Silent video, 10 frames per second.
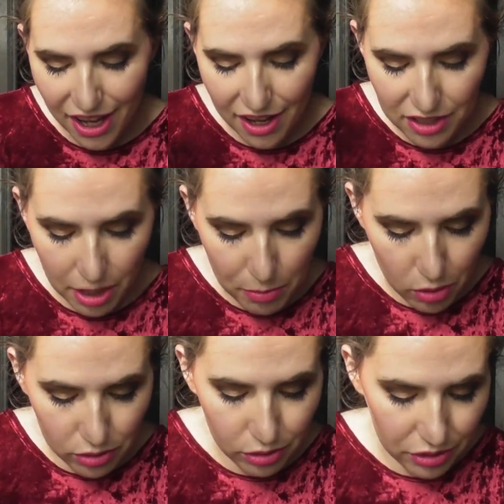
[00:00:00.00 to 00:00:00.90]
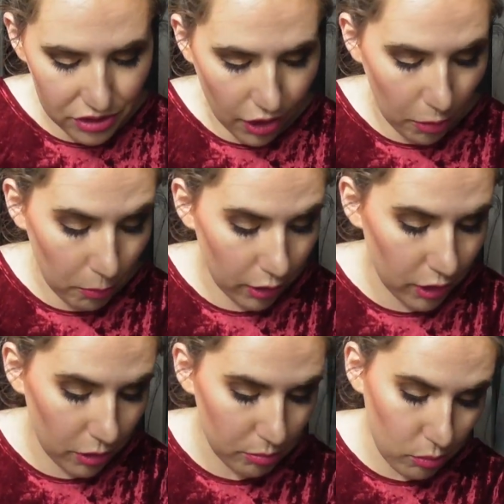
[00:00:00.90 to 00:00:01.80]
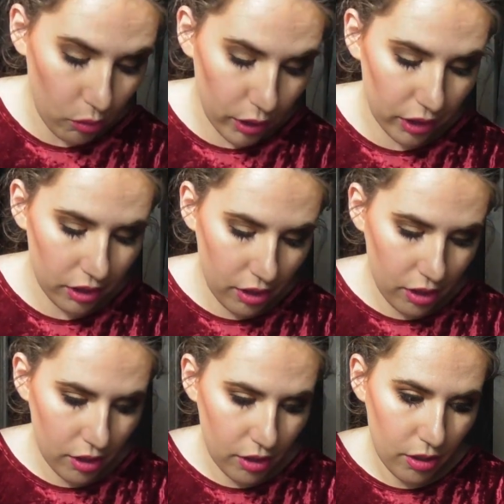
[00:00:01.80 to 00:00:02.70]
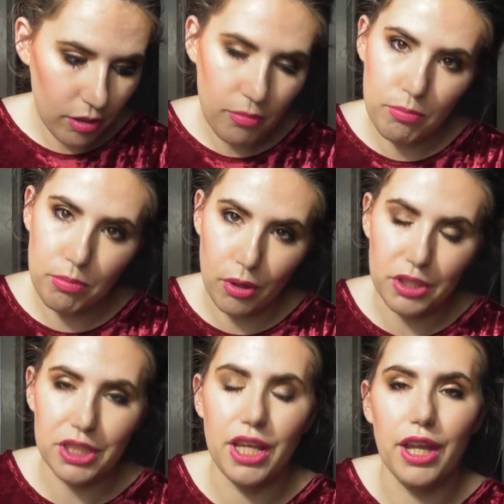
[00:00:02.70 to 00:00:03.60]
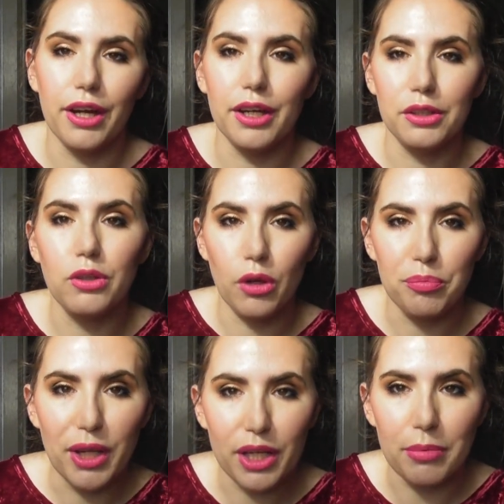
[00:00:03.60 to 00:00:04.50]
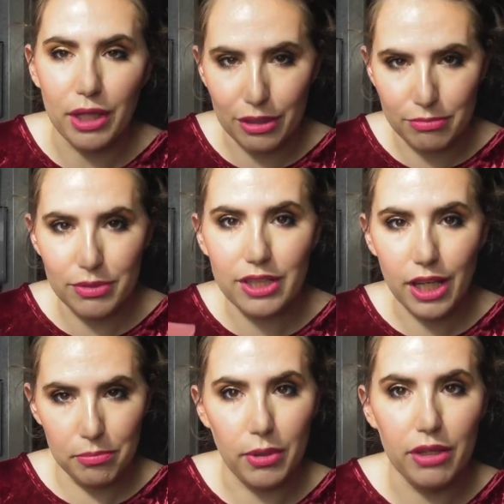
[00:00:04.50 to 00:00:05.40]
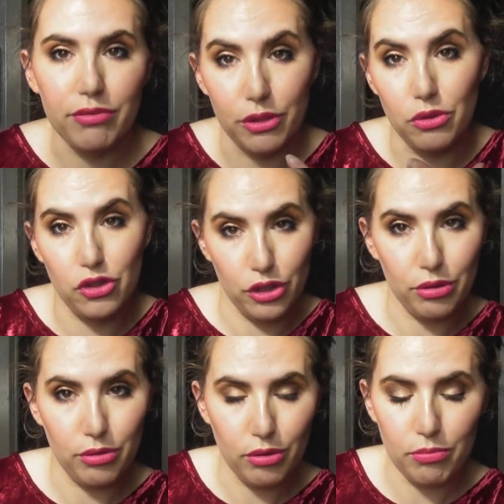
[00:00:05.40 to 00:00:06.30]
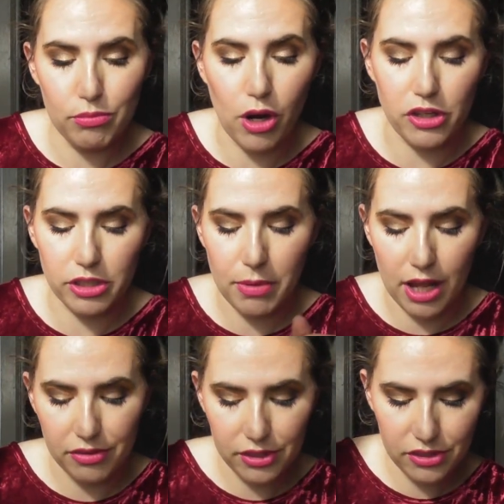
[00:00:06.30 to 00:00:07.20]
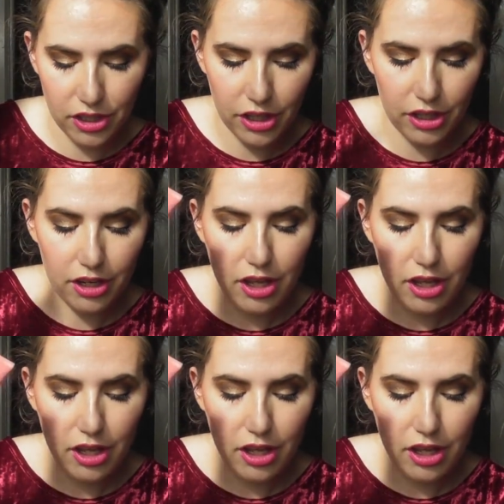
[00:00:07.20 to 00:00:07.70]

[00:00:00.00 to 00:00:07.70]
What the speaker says: And I'm also going to start working on more body care and non-makeup items in my future project pan this year,